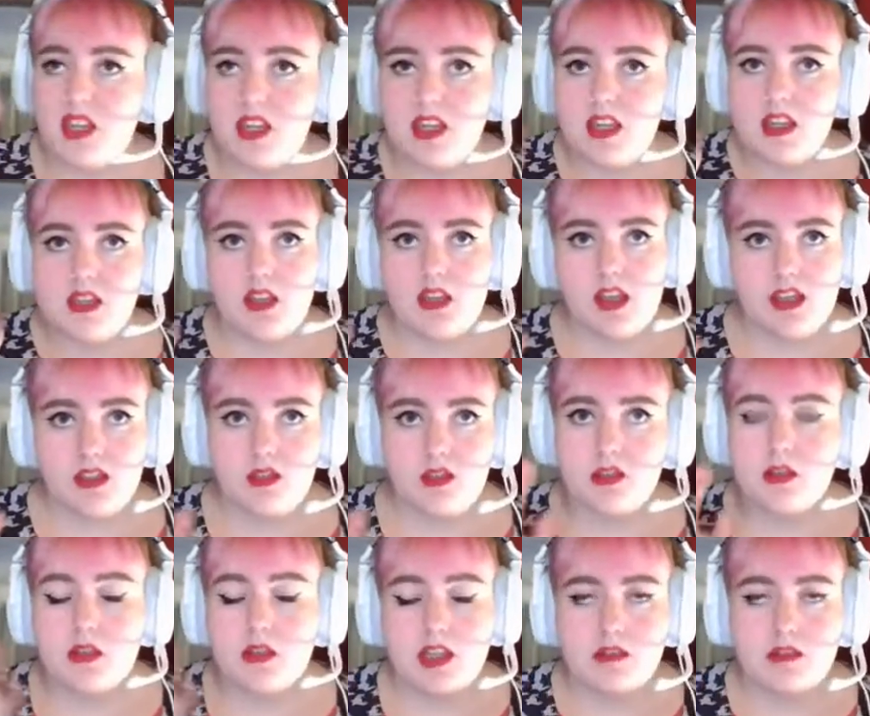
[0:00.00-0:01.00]
I don't
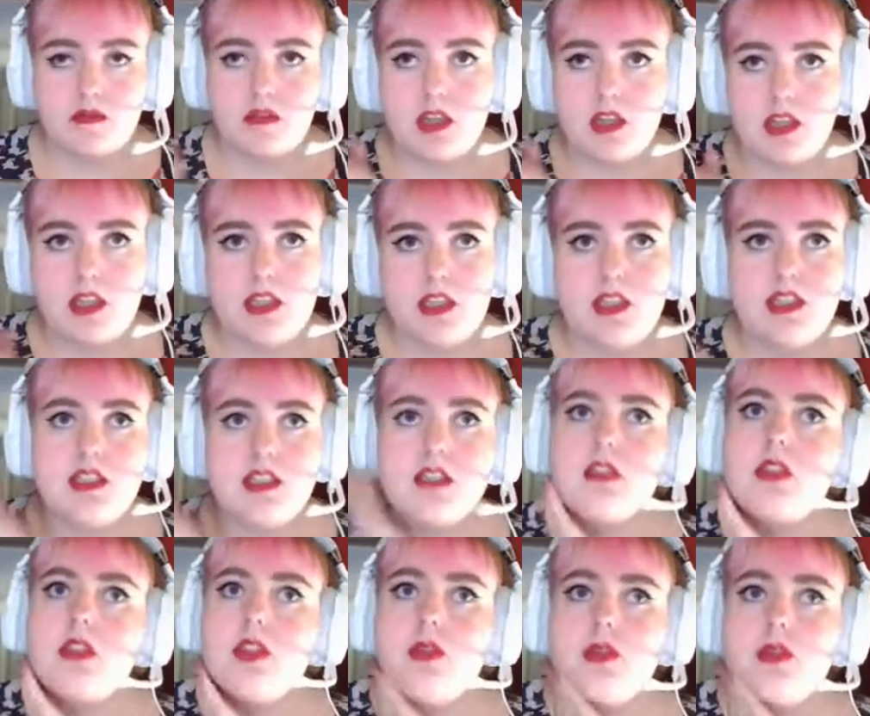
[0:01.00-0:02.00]
know. I
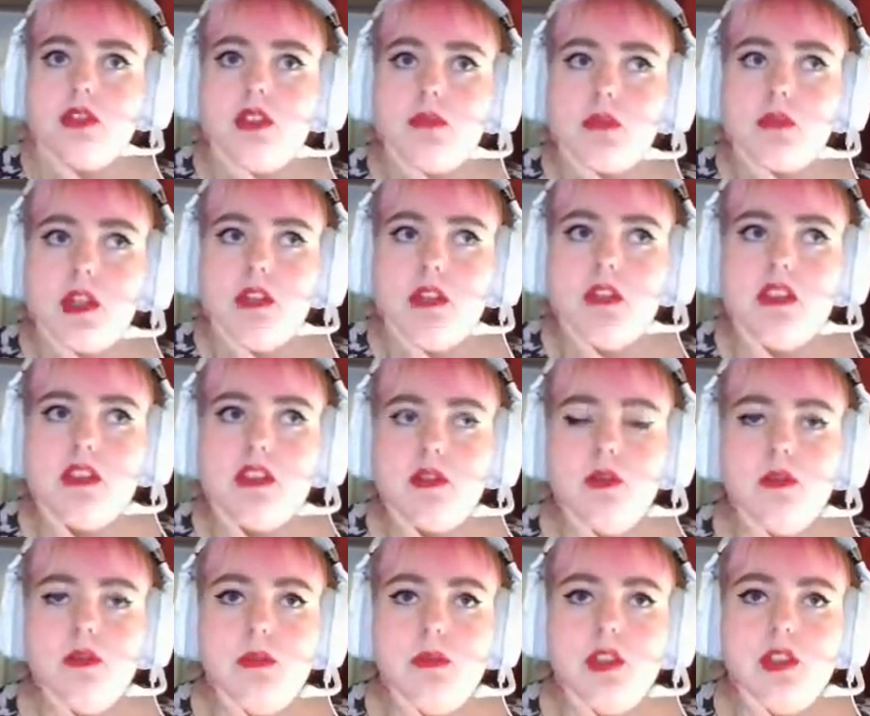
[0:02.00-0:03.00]
didn't go to a private
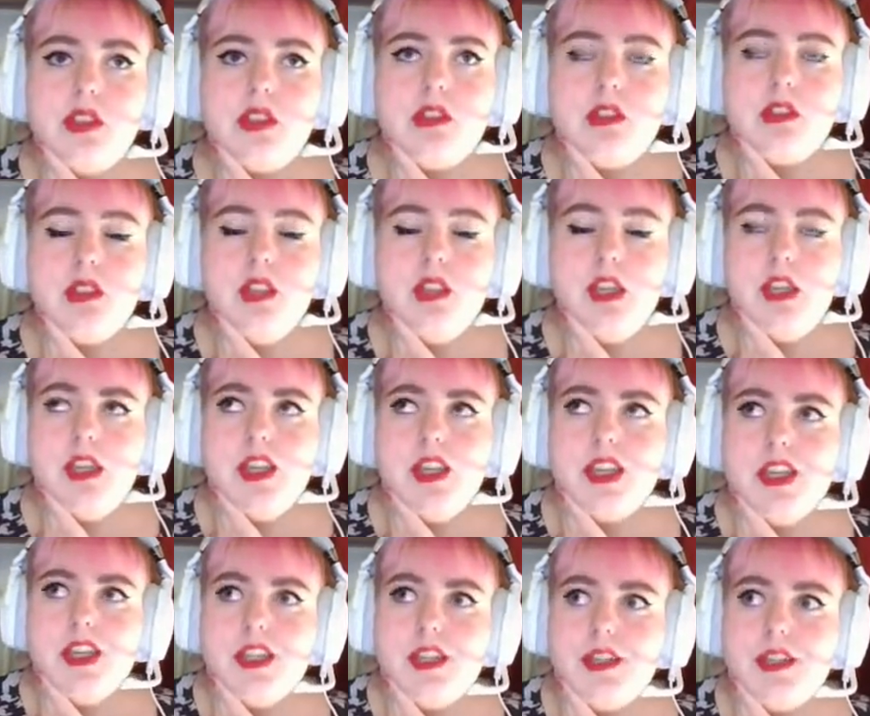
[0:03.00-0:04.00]
school, but
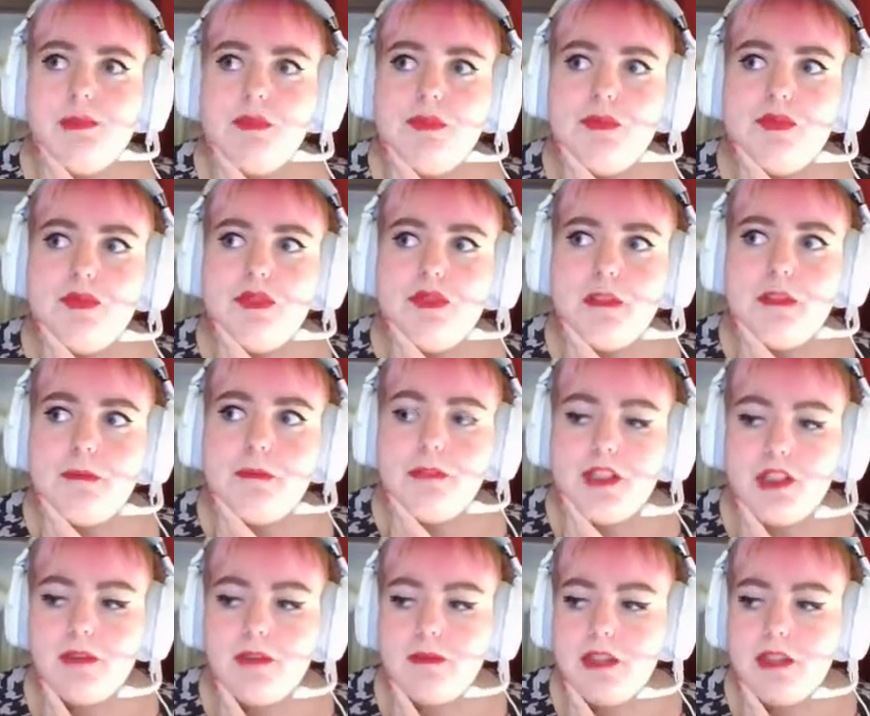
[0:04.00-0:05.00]
the
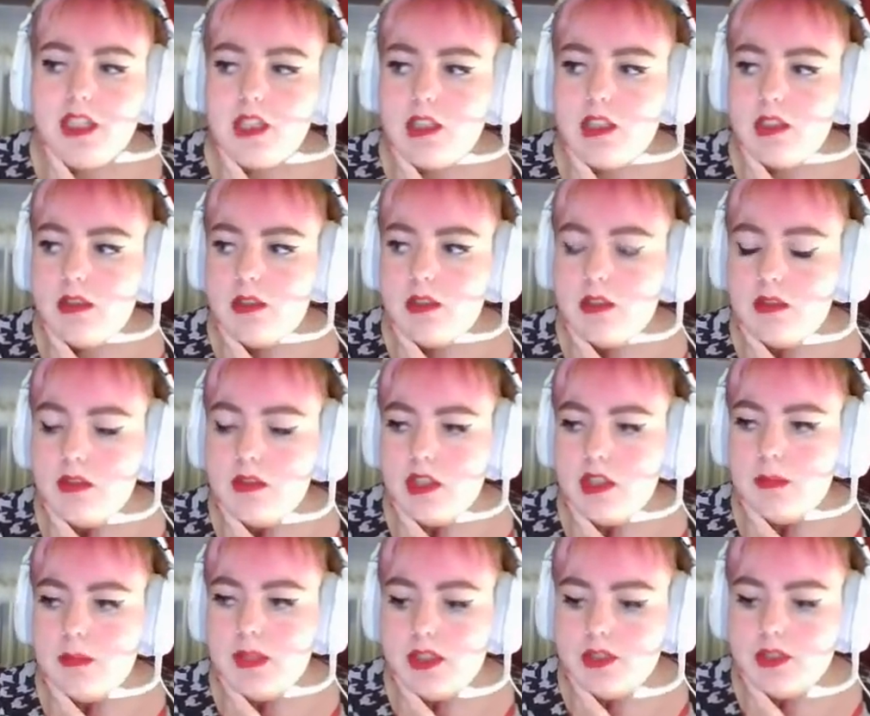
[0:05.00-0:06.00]
funny thing
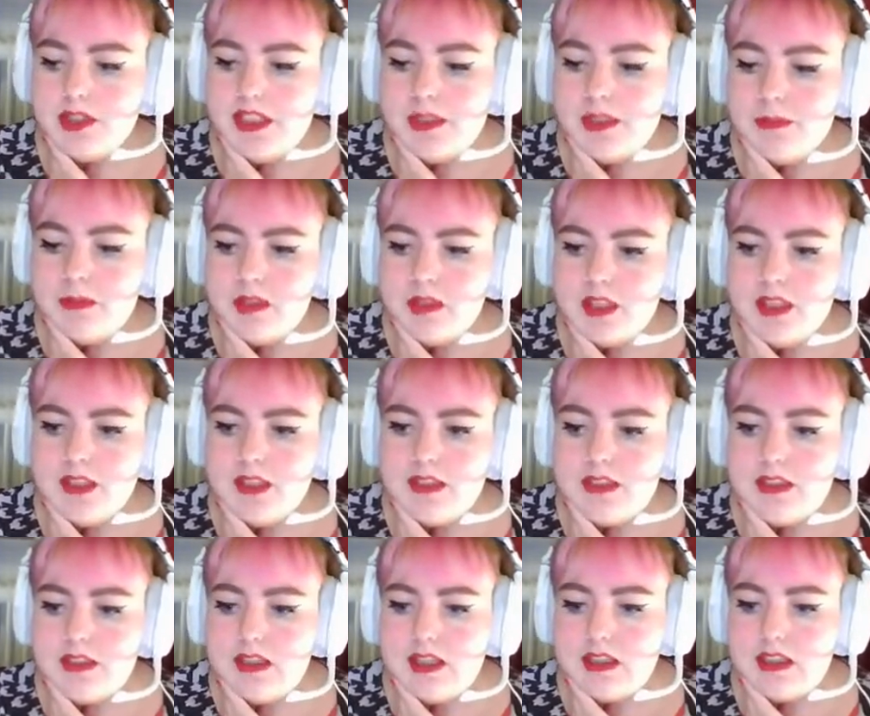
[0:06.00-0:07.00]
about them
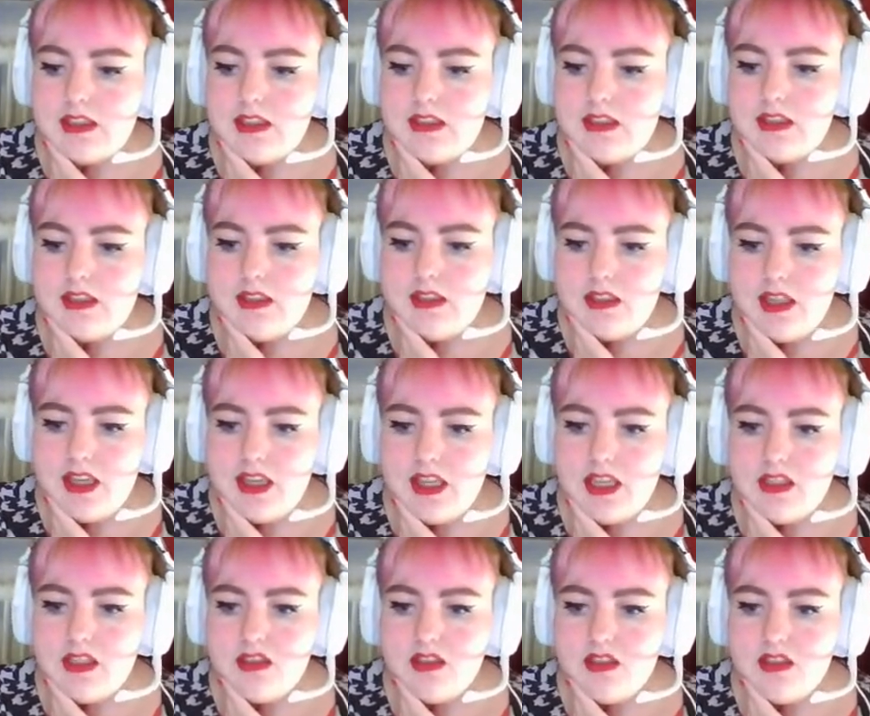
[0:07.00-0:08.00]
is that I